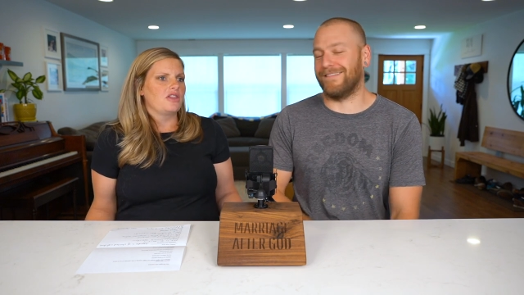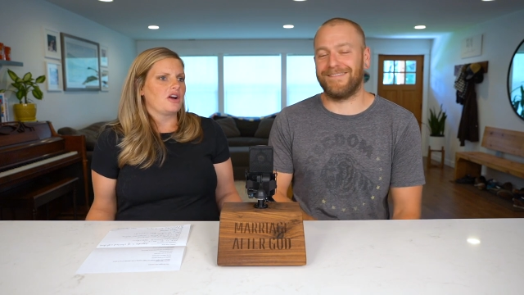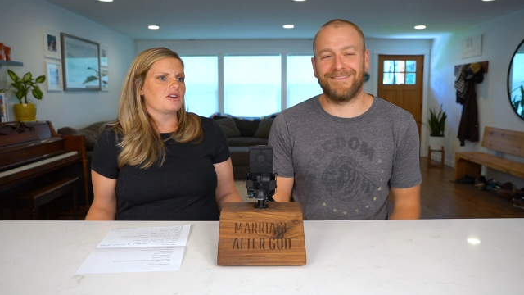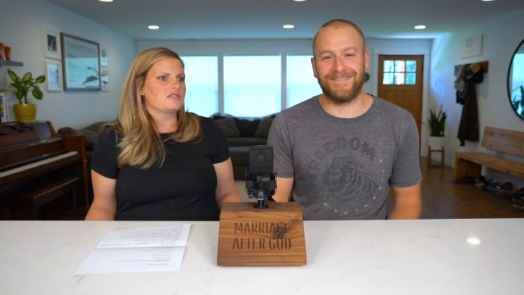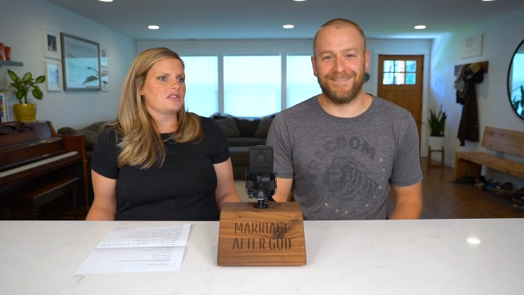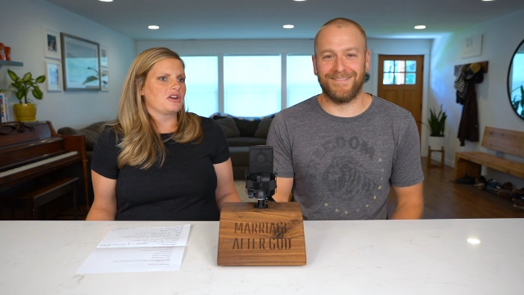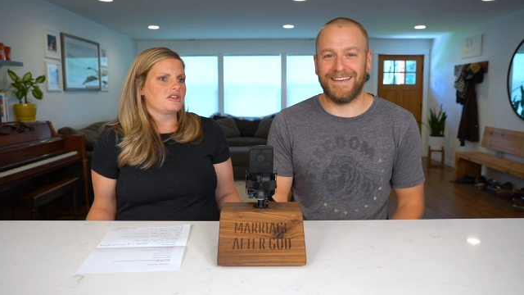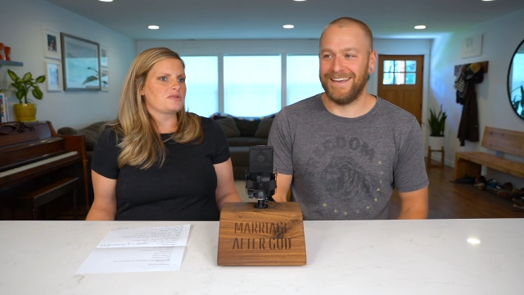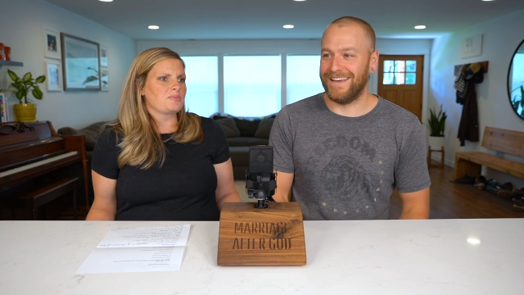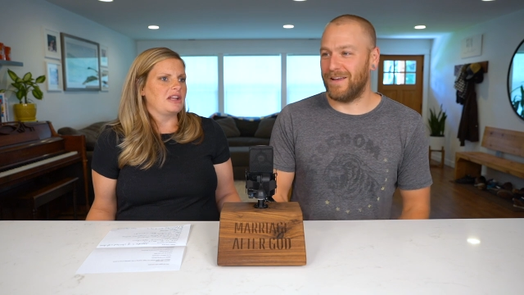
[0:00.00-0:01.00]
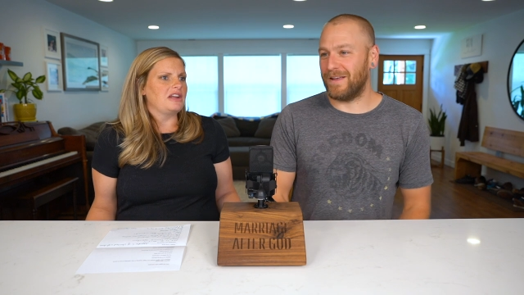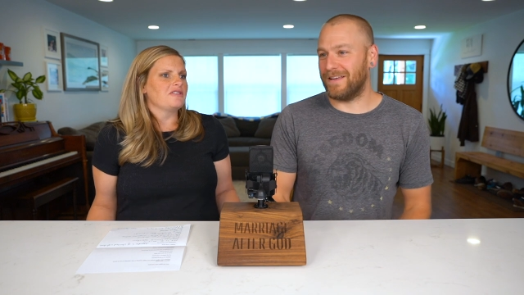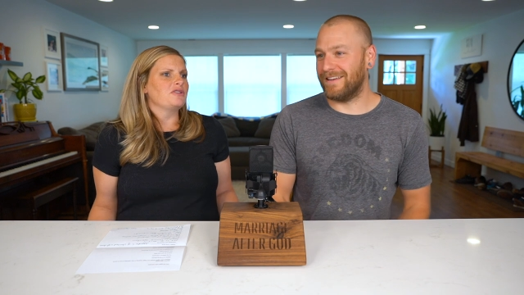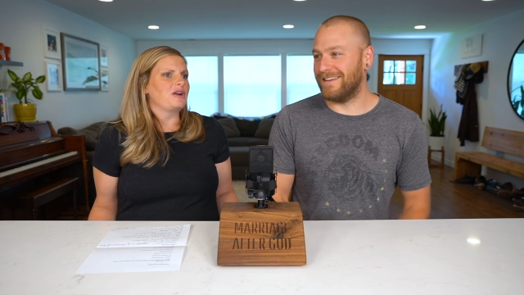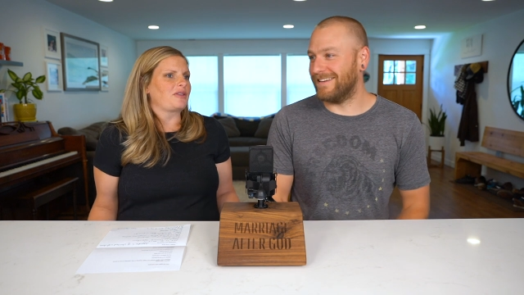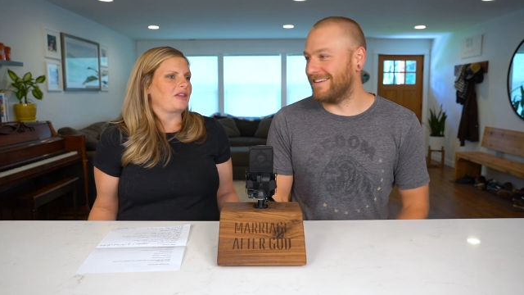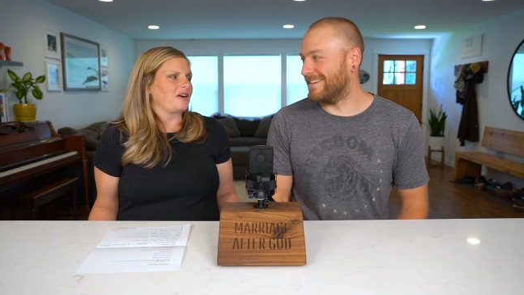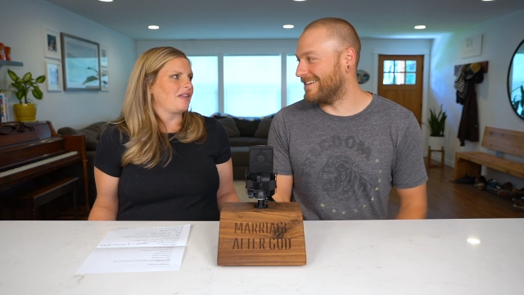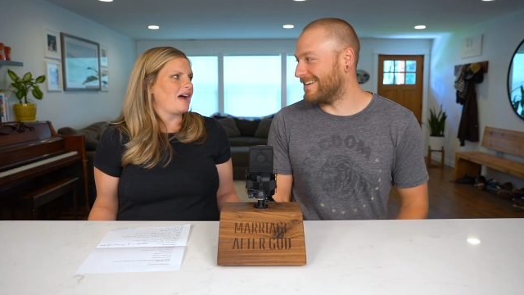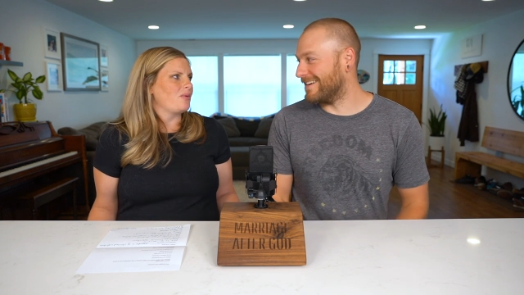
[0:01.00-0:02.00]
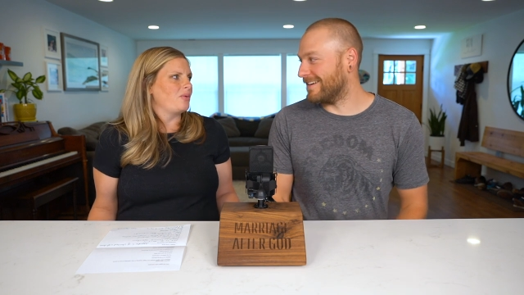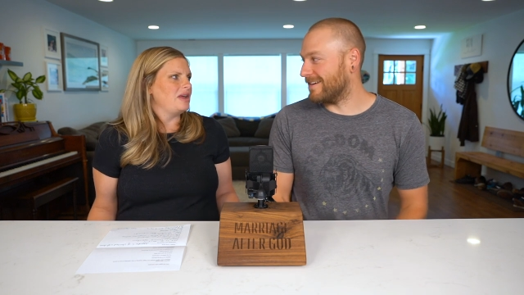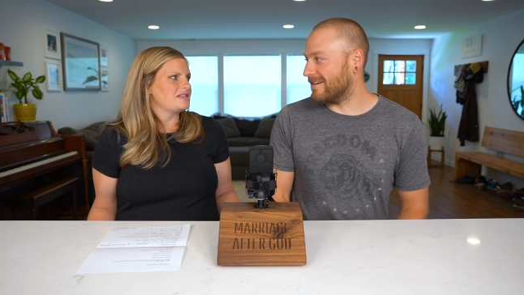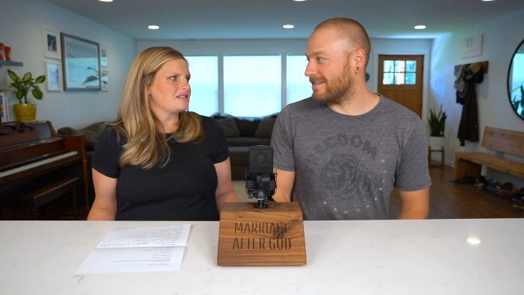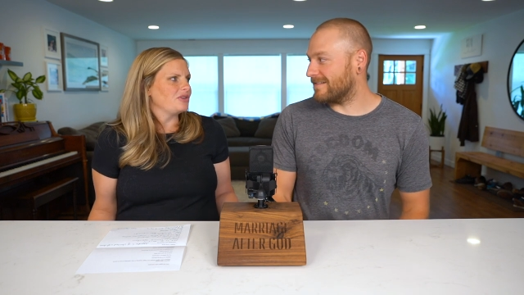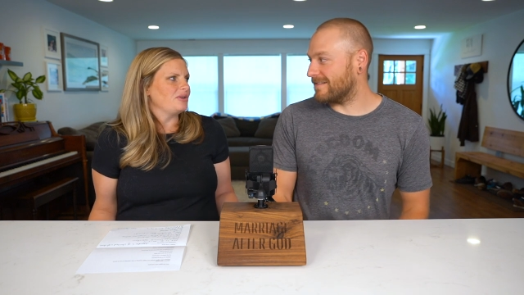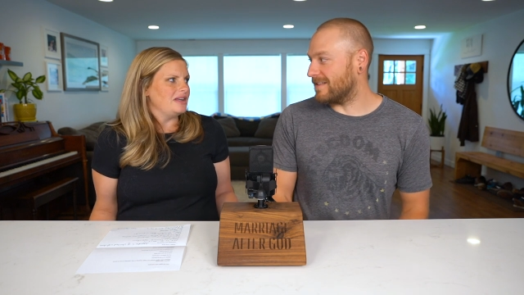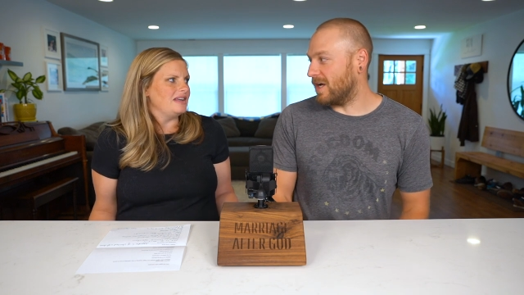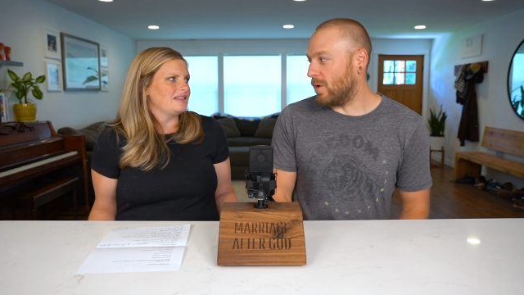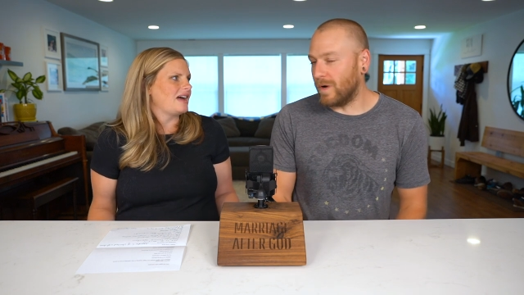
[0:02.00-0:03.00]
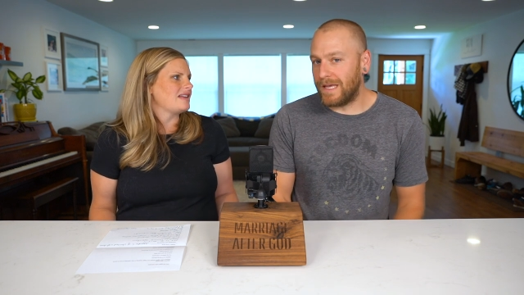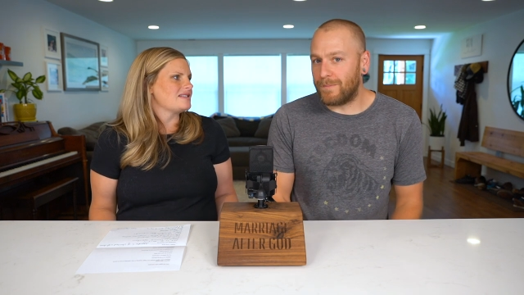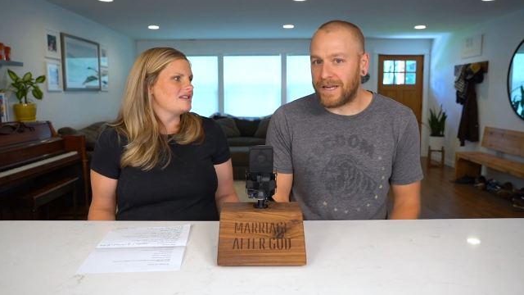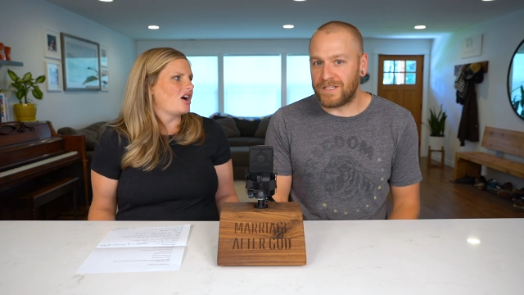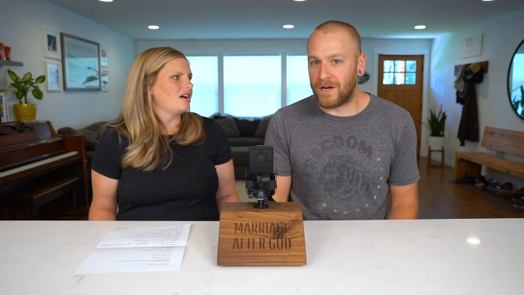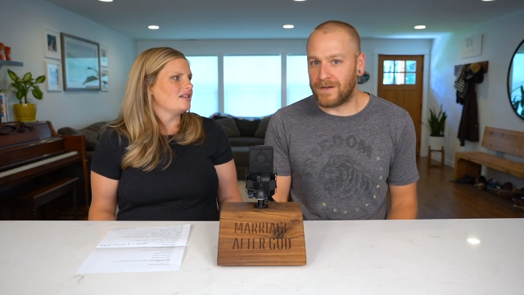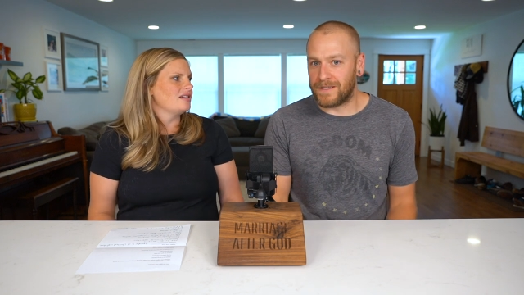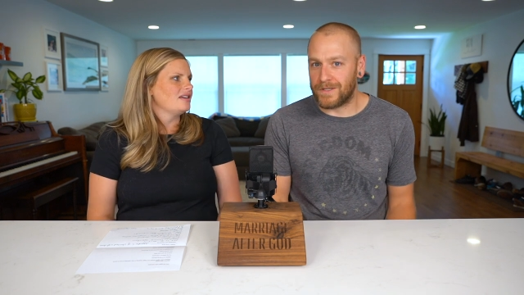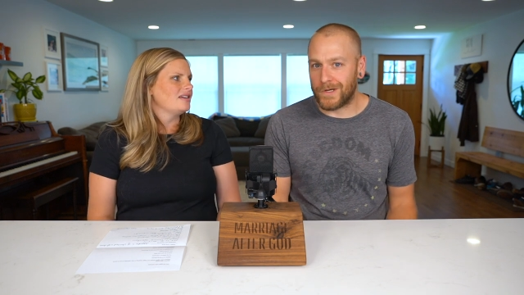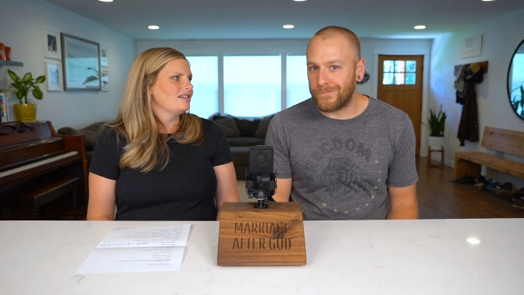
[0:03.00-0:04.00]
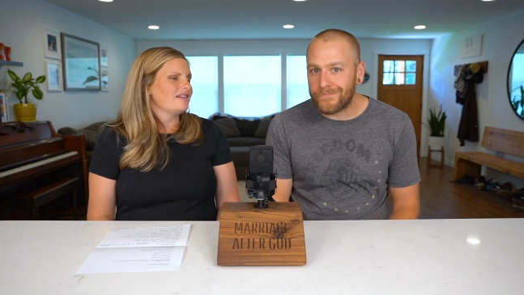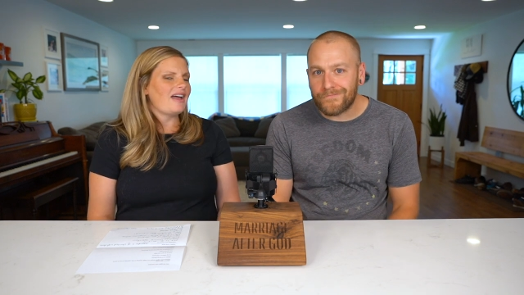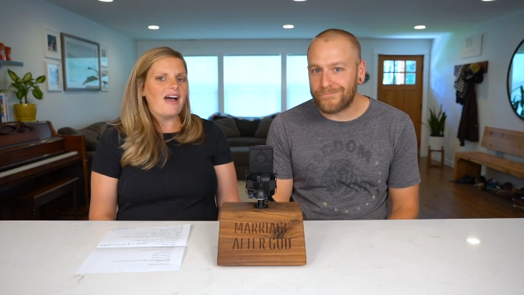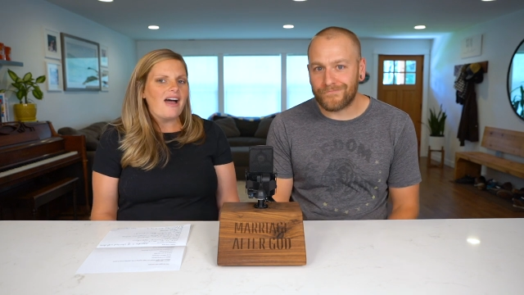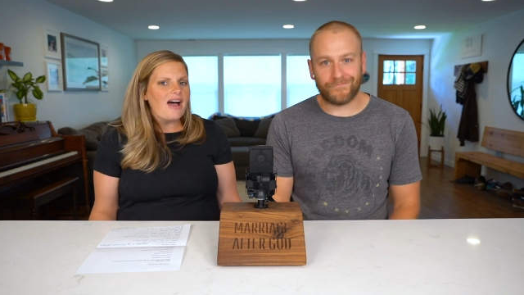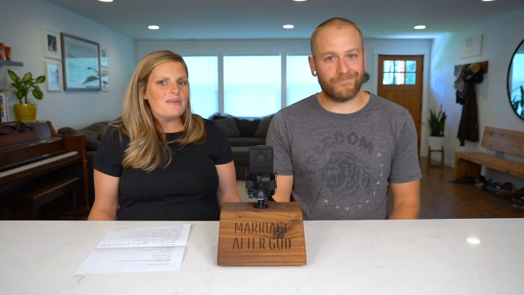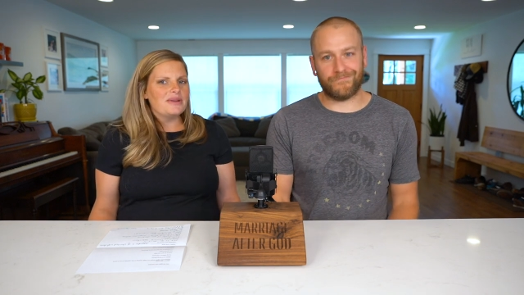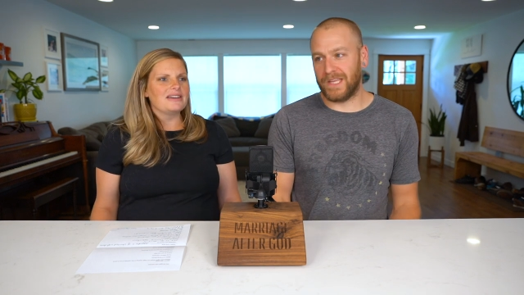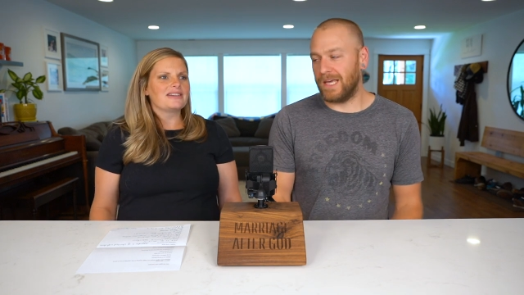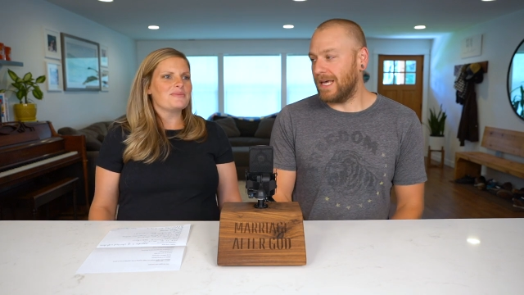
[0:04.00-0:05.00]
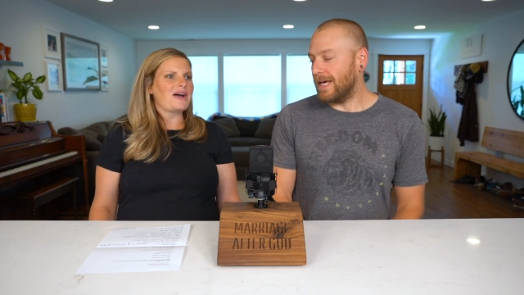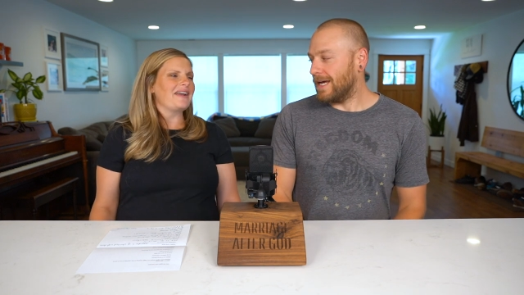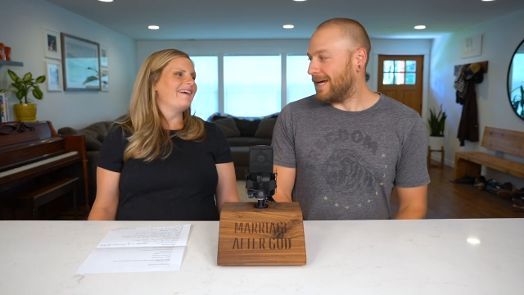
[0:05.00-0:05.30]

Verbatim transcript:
Speaker 1: there there's plenty of food out there that we still eat. That's we eat Ben not, and Jerry's ice cream. Yeah, I mean, come on.